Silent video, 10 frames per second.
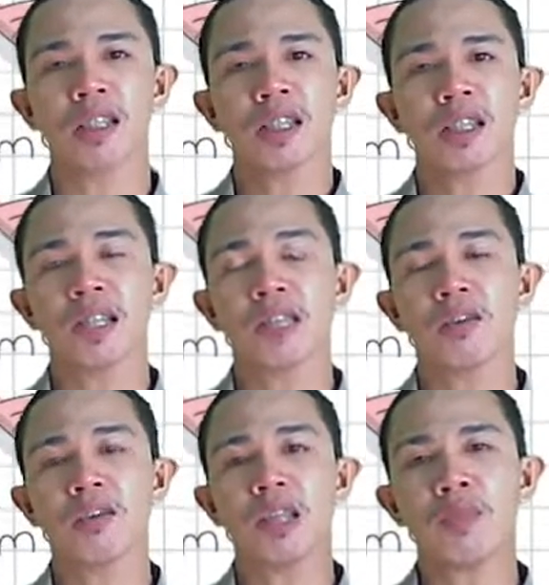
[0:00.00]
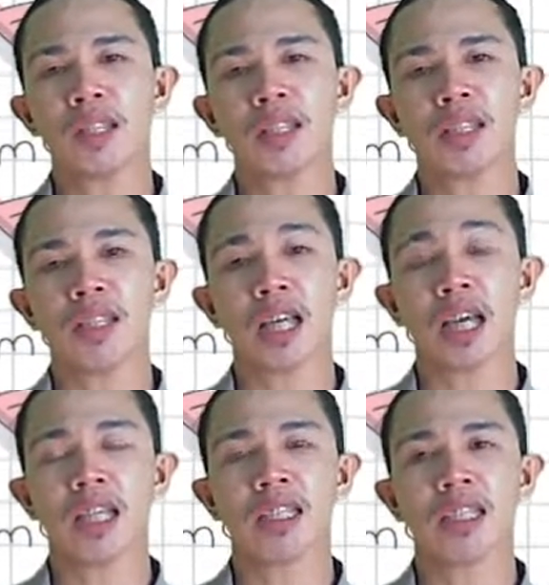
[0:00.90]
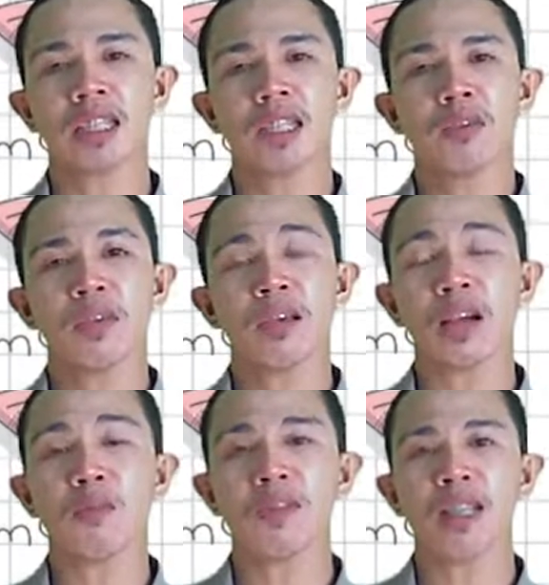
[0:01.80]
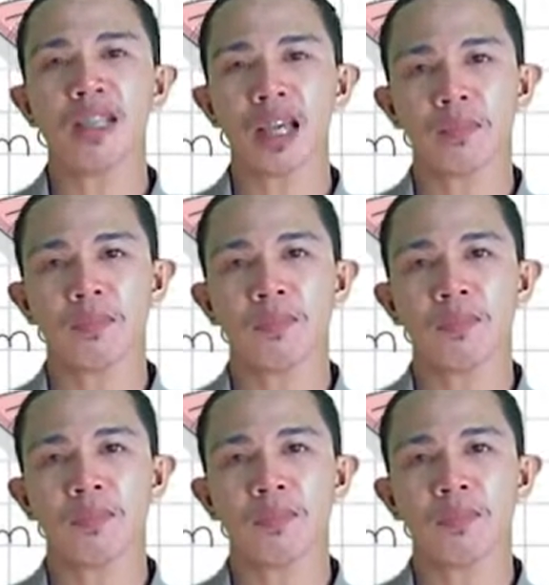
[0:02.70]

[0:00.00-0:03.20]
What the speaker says: that only means that we round this up.